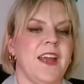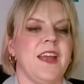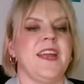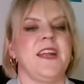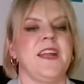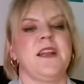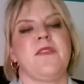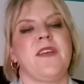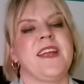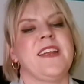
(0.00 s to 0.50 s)

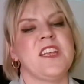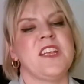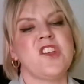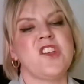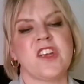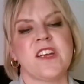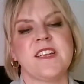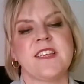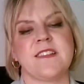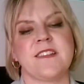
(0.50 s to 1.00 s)
In the
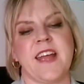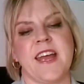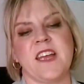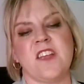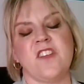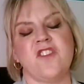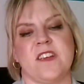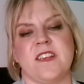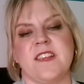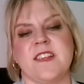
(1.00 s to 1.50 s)
initial
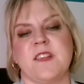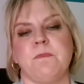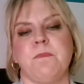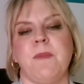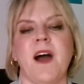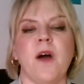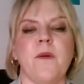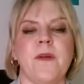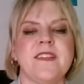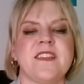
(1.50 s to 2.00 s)
stages,
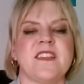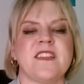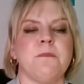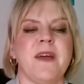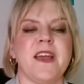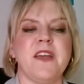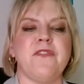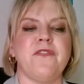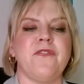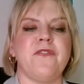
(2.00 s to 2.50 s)
parents
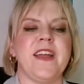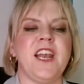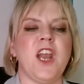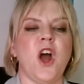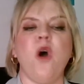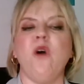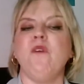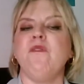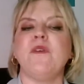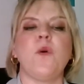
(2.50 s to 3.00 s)
may feel
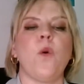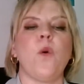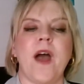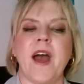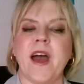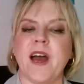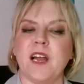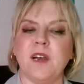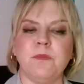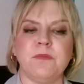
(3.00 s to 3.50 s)

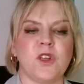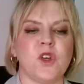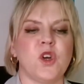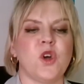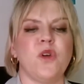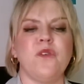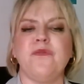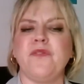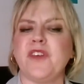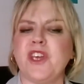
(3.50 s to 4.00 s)
overwhelmed,
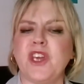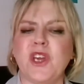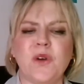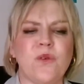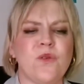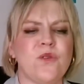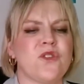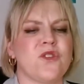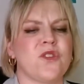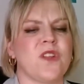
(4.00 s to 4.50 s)

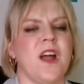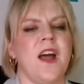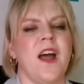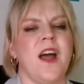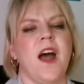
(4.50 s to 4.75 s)
confused,